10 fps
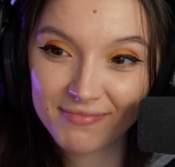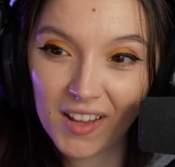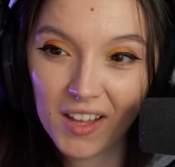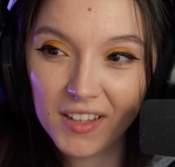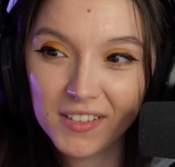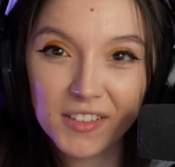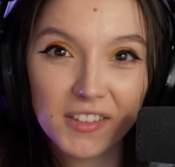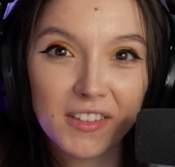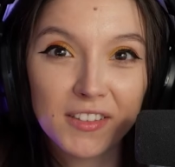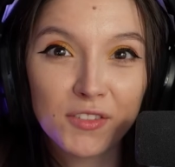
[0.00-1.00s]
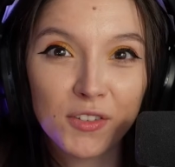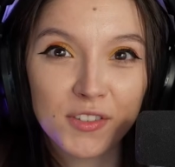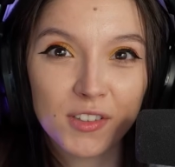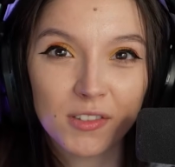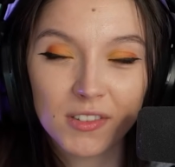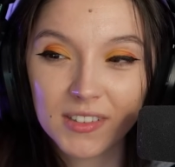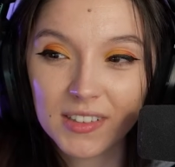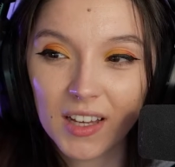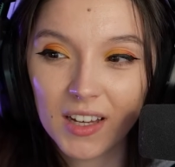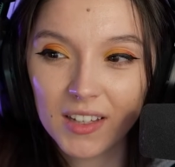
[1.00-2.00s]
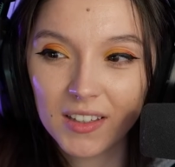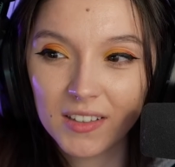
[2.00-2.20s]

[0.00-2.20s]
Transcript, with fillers: I guess the testosterone is high.